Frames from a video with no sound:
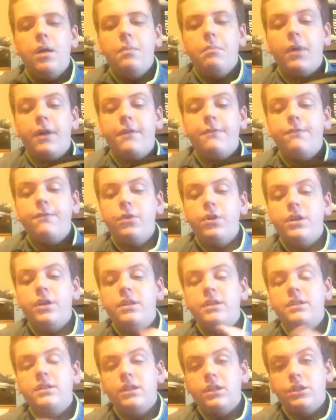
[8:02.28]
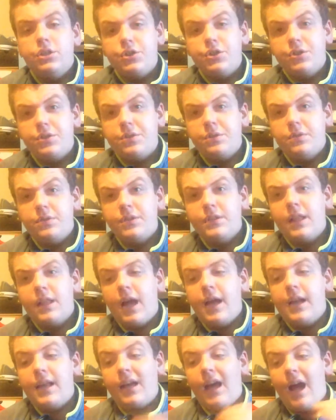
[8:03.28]
my foot just
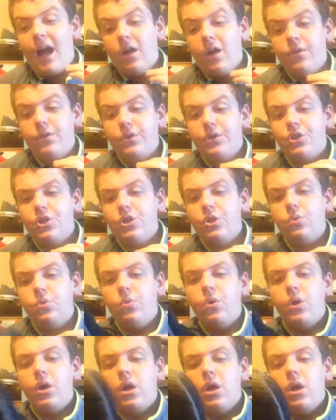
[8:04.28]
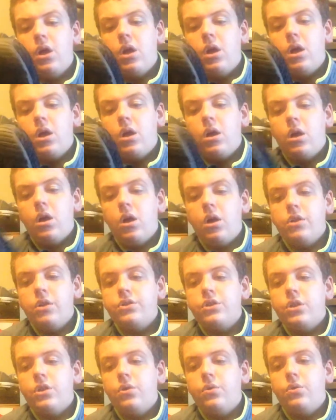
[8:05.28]
sliding out of the shoe.
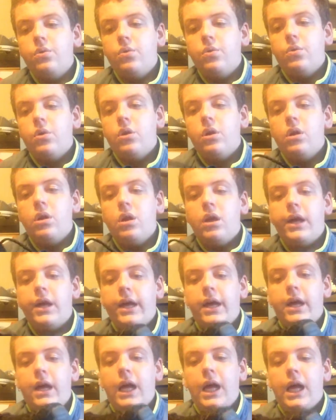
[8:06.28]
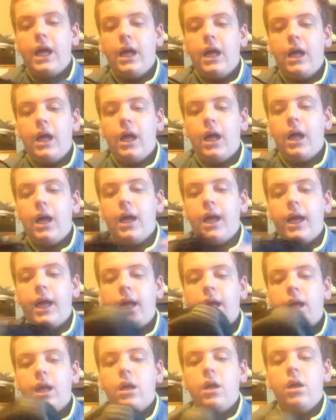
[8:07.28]
Also,
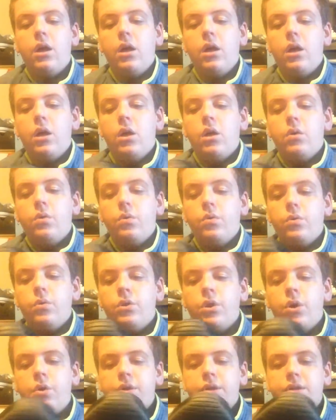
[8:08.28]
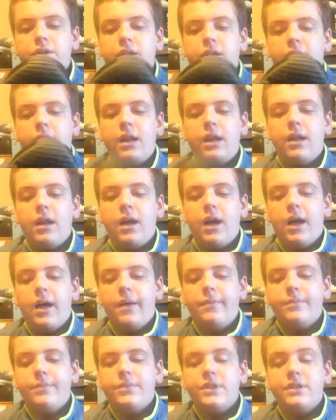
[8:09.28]
I noticed that
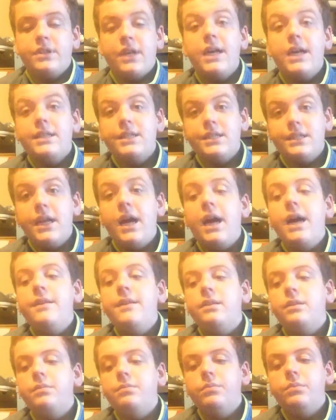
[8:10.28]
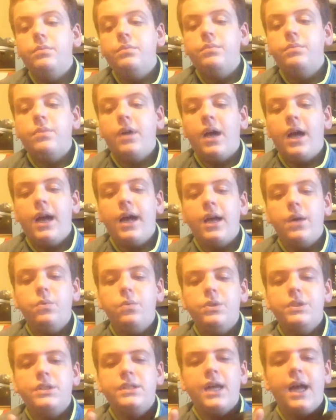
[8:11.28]
since I had to tie them, I
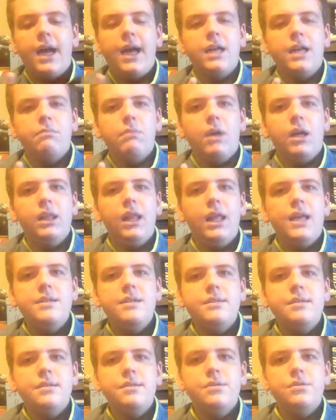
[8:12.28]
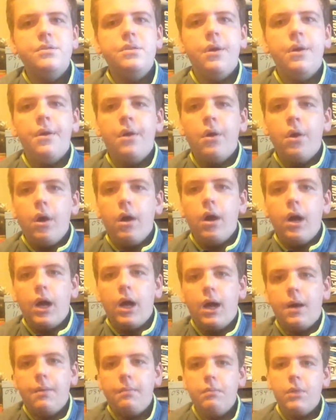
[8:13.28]
was tying my laces
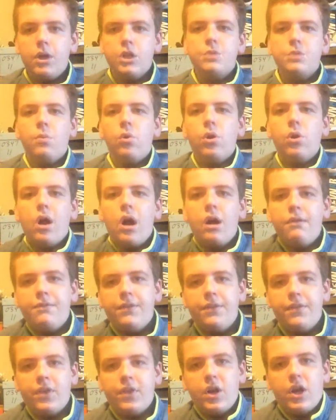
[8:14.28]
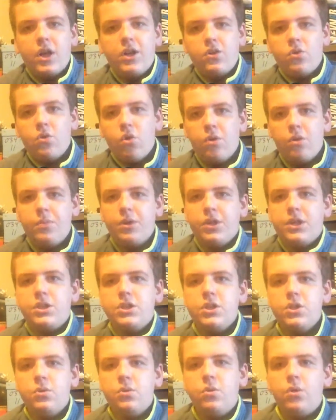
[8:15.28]
much more often than I normally
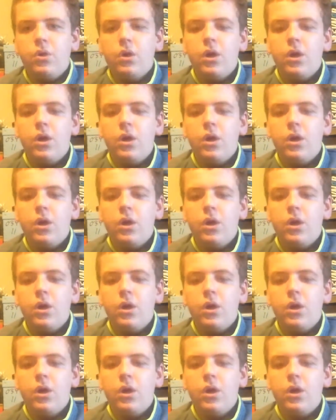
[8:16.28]
do.